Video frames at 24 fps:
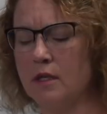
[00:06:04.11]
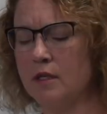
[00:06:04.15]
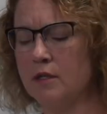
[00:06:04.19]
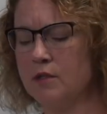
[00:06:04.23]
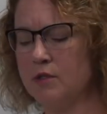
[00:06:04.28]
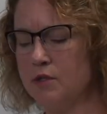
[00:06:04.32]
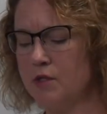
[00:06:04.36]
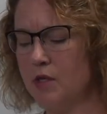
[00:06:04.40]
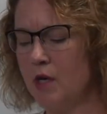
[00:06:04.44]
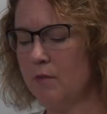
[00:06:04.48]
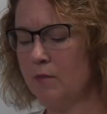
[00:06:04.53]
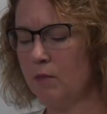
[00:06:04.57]

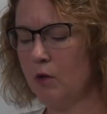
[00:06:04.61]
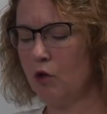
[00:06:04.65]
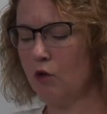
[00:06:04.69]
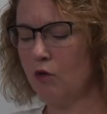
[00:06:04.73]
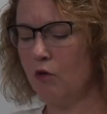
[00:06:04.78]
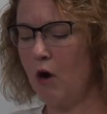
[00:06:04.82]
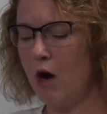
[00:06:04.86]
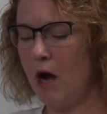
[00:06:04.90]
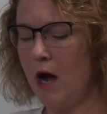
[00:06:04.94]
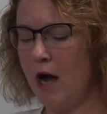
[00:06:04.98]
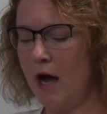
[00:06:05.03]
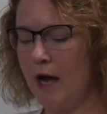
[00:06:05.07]
Some
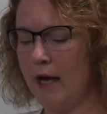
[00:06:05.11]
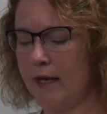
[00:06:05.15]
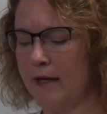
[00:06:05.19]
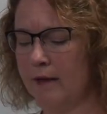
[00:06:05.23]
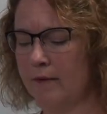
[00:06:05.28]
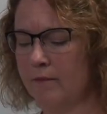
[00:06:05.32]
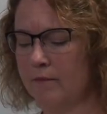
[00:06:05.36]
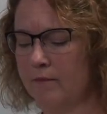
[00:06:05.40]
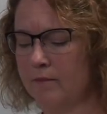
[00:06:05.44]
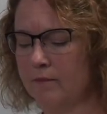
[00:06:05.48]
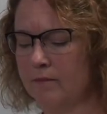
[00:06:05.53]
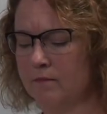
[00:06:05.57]
cry.
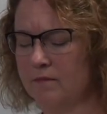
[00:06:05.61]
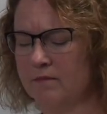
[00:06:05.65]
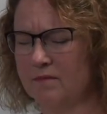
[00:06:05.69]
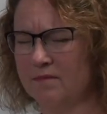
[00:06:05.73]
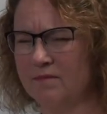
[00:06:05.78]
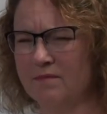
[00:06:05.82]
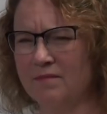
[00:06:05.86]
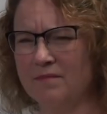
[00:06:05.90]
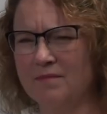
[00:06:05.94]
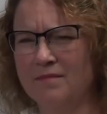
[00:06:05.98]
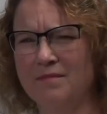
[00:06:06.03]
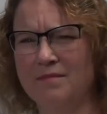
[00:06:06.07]

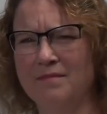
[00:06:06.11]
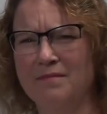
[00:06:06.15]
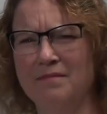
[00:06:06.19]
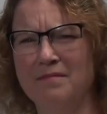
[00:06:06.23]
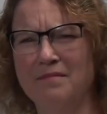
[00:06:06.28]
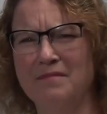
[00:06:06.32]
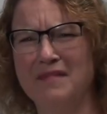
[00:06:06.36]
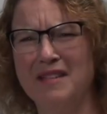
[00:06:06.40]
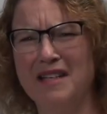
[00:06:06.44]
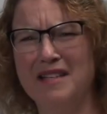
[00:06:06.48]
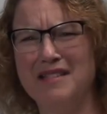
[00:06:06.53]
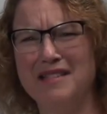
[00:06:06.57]

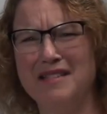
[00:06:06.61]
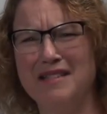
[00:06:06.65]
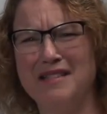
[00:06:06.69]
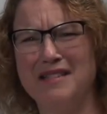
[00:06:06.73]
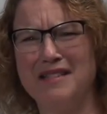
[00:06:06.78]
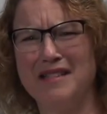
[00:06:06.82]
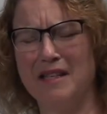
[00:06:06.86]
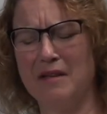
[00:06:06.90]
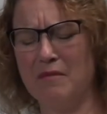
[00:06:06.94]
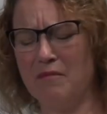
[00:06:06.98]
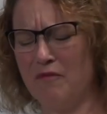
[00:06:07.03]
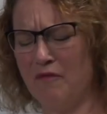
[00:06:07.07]
Doesn't
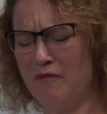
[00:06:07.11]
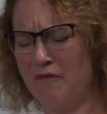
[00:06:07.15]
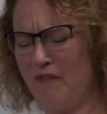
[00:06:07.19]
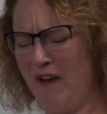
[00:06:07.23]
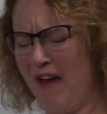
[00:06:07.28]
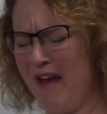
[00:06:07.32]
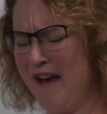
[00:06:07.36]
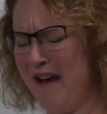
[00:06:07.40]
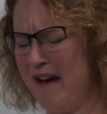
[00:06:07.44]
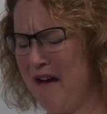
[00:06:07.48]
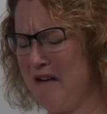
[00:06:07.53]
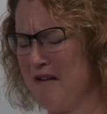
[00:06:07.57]
seem
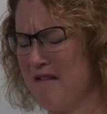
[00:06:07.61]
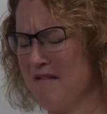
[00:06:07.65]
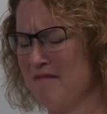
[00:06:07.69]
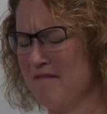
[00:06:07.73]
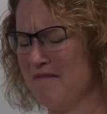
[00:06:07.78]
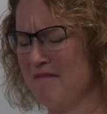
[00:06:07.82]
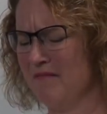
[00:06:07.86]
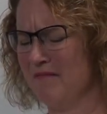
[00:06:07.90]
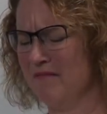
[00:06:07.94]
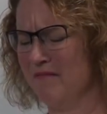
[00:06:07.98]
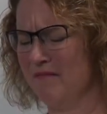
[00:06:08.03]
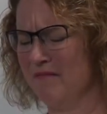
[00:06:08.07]
fair.
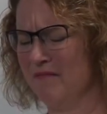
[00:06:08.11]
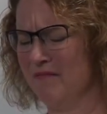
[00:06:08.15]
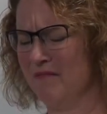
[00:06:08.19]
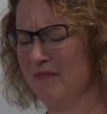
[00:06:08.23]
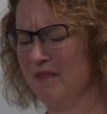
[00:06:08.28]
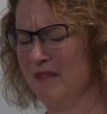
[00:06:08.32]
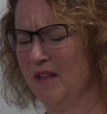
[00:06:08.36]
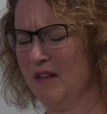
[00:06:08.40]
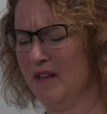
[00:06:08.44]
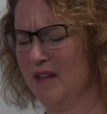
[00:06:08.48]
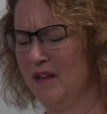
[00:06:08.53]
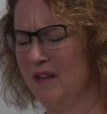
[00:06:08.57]

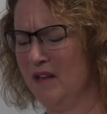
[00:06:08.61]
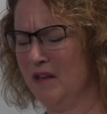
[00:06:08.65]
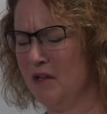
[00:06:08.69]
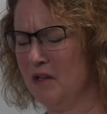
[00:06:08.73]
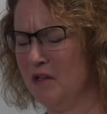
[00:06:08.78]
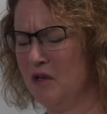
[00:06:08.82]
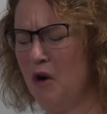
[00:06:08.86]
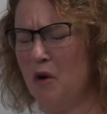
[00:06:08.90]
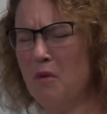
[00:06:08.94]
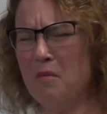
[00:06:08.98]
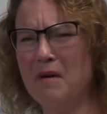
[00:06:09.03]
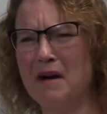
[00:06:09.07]

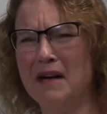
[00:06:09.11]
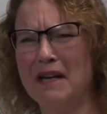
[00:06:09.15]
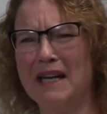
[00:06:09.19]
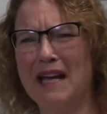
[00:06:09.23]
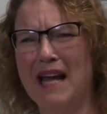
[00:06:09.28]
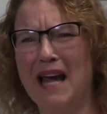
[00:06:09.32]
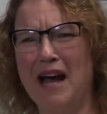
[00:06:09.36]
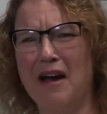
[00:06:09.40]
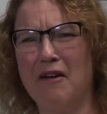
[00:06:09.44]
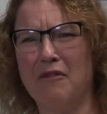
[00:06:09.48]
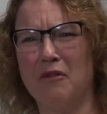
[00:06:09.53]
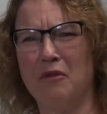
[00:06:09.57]
Nobody
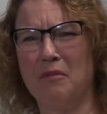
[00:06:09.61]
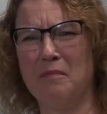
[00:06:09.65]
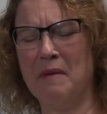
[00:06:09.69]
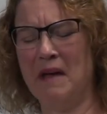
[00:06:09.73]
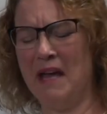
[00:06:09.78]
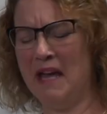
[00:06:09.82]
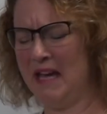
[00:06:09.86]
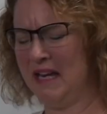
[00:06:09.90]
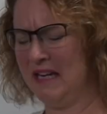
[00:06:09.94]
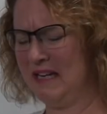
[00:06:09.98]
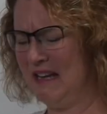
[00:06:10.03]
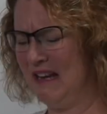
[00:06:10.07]
ever
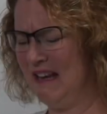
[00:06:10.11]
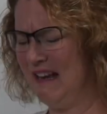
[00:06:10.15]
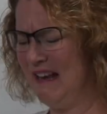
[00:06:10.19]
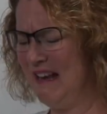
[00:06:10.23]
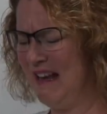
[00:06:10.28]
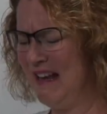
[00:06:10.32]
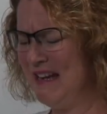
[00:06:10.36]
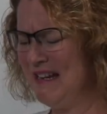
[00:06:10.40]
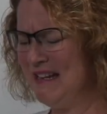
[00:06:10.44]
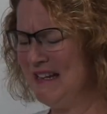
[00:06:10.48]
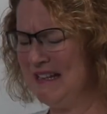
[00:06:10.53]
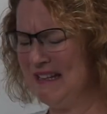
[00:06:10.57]
paid
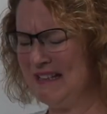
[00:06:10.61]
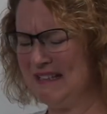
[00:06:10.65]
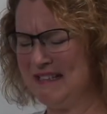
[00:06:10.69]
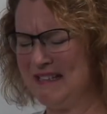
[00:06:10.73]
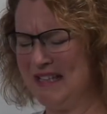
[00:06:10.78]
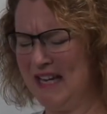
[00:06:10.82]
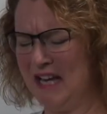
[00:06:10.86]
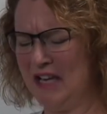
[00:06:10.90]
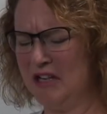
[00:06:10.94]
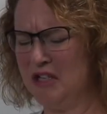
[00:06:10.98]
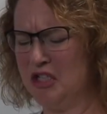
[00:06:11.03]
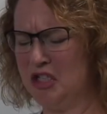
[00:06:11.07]
any
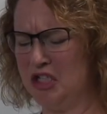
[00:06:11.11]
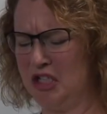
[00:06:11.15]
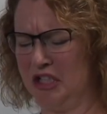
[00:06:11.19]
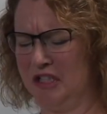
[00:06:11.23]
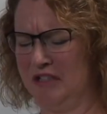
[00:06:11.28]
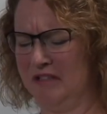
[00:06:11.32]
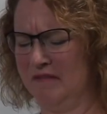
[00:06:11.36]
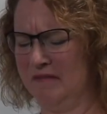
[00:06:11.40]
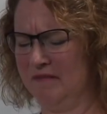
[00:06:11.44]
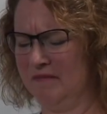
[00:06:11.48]
attention.